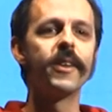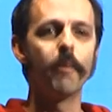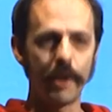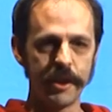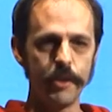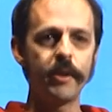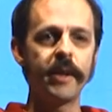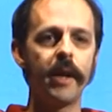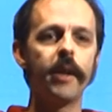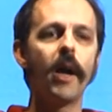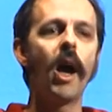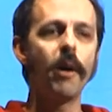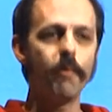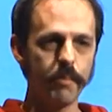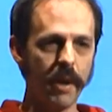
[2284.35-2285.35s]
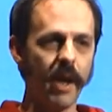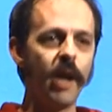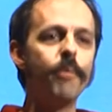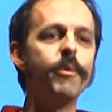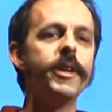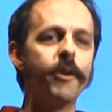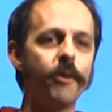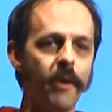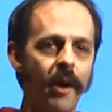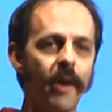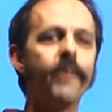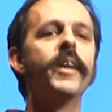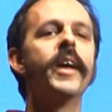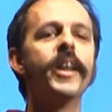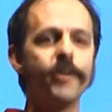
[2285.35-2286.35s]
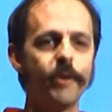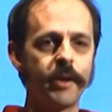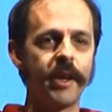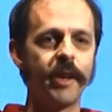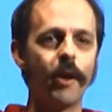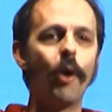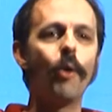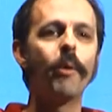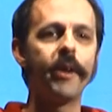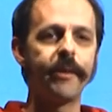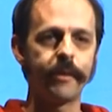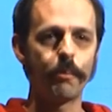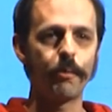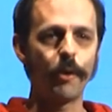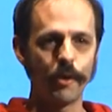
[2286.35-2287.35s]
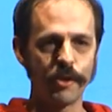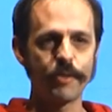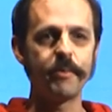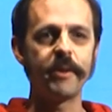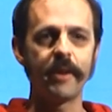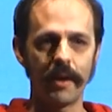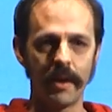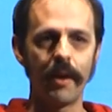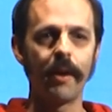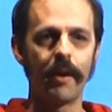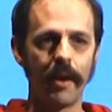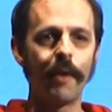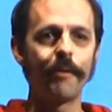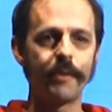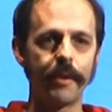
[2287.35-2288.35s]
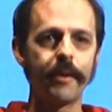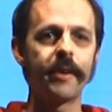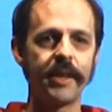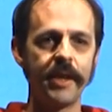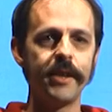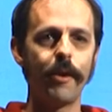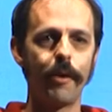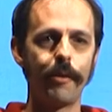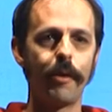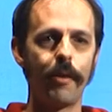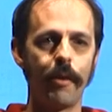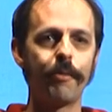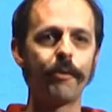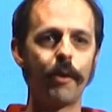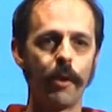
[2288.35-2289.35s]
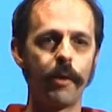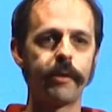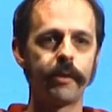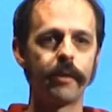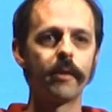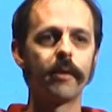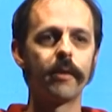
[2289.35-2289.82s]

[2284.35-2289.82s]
But you can, I'll be around, and you can always approach me after the keynote, of course.